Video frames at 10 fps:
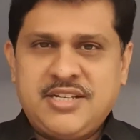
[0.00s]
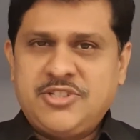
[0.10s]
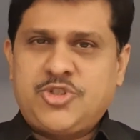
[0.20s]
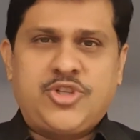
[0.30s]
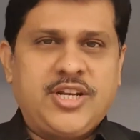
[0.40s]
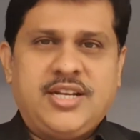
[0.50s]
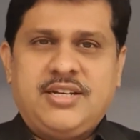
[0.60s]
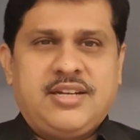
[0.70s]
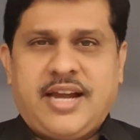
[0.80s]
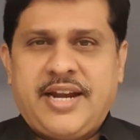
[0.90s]
still
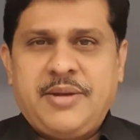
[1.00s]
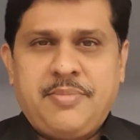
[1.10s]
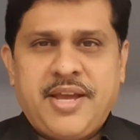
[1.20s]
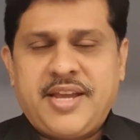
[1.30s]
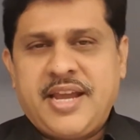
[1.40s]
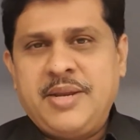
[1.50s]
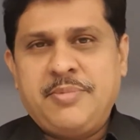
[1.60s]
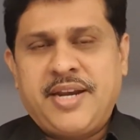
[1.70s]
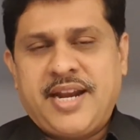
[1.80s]
I didn't make any money,